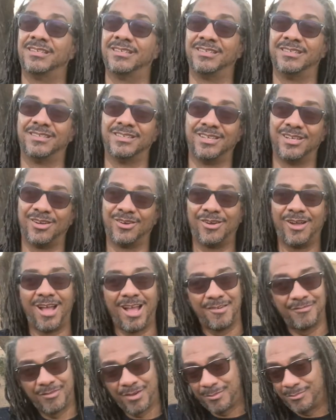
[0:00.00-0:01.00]
you know,
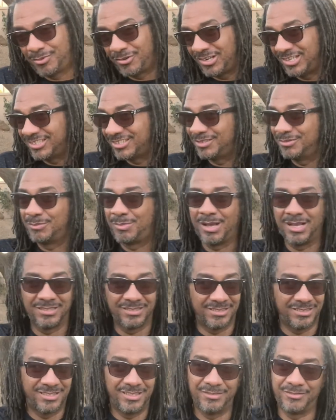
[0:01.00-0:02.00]
high vibration,
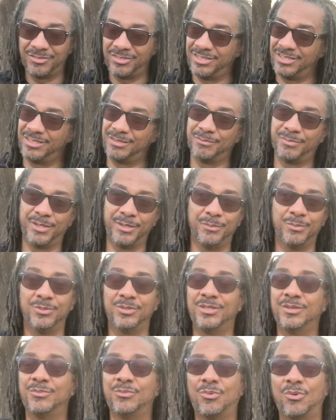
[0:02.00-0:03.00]
positivity, and people
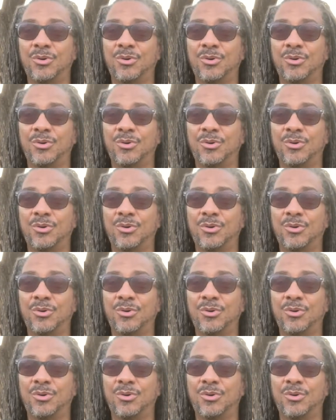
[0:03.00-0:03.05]
that